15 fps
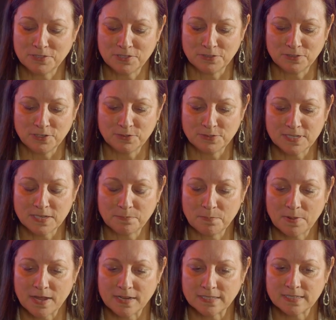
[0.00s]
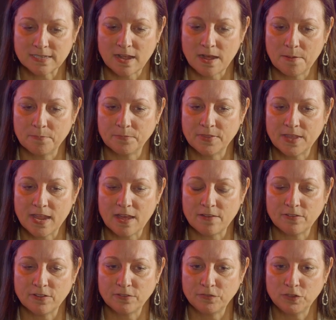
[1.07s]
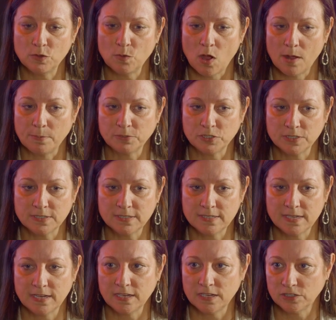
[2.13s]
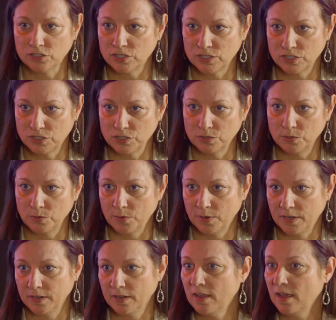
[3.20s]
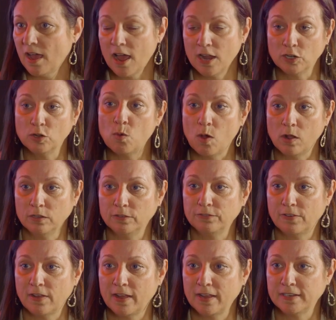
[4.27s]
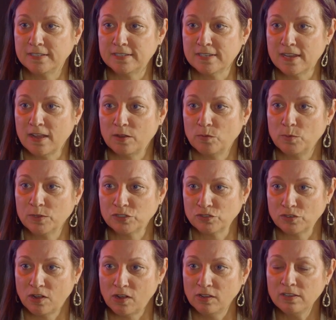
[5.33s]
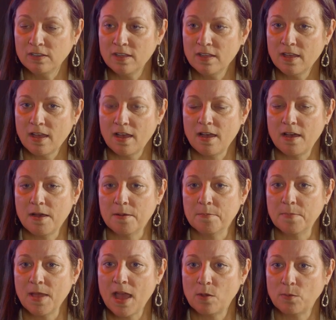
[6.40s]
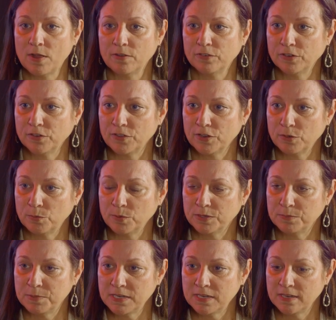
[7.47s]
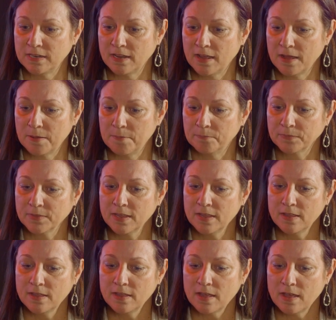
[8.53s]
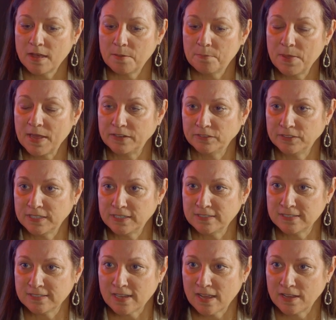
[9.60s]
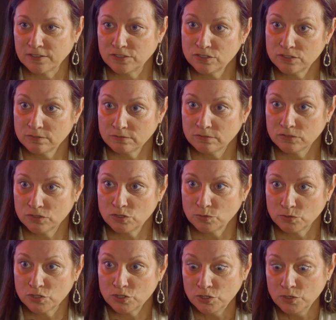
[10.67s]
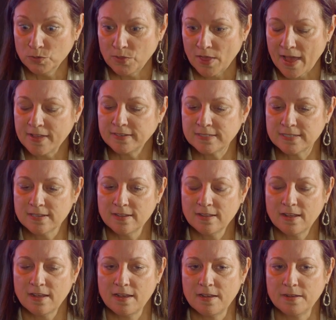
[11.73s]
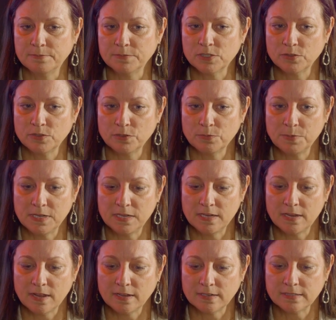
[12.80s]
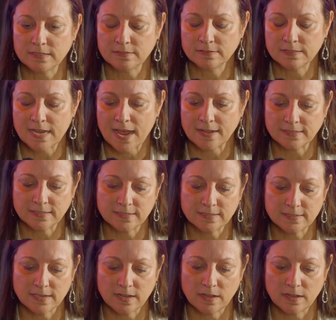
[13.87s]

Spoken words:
to use it, but they have a few options. They can just do an unqualified withdrawal. However, there would be penalties to do that. So there'll be taxes